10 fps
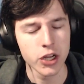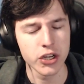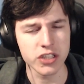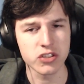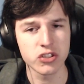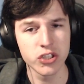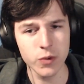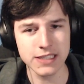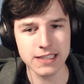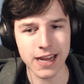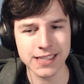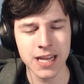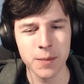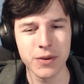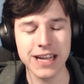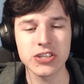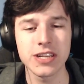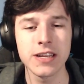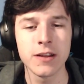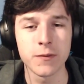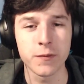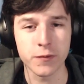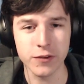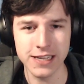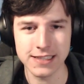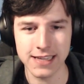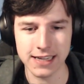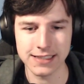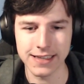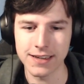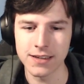not 2 attacks, but actually 3 attacks here,